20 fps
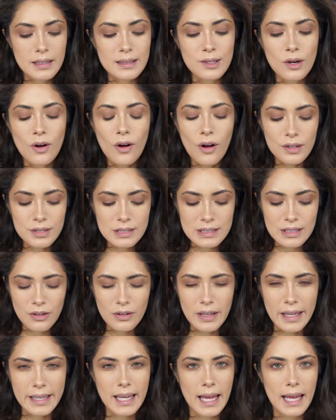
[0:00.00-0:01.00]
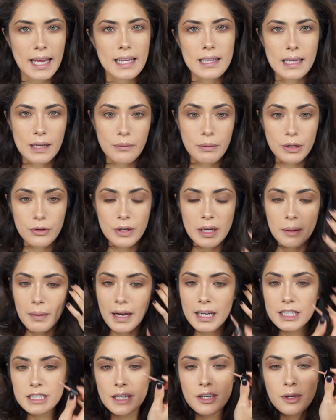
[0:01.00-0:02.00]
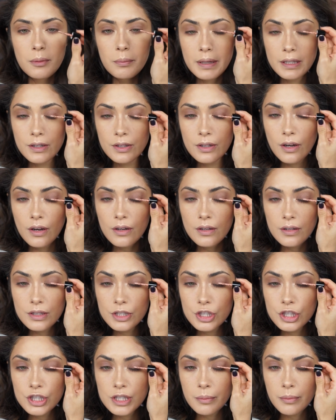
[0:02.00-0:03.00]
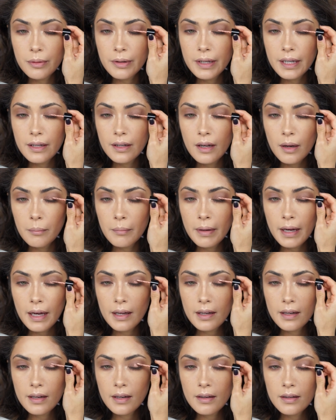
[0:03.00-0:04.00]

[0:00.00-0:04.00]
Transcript: These are also like a liquid cream eyeshadow, but uh, shimmery, not matte.